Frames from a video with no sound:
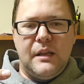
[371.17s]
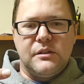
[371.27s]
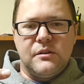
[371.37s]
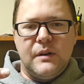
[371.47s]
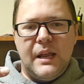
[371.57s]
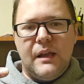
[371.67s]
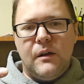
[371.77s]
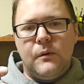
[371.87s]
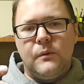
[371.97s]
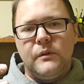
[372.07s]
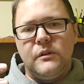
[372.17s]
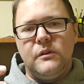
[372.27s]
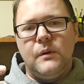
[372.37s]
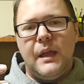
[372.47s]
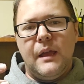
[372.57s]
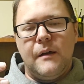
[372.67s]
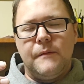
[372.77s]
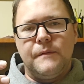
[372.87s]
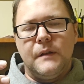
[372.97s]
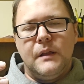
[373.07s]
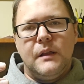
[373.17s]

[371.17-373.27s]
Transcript: And so now you have